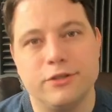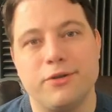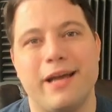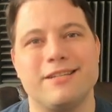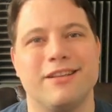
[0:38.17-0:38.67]

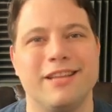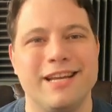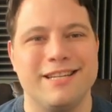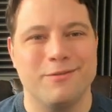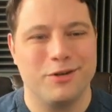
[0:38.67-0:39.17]
So I asked on
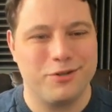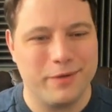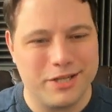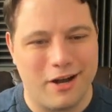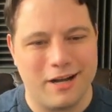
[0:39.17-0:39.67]
LinkedIn, what should
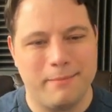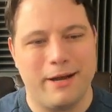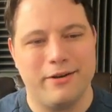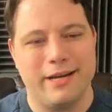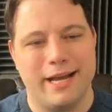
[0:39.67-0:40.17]
we talk
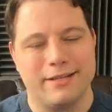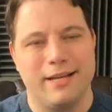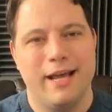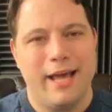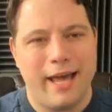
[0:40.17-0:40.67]
about next?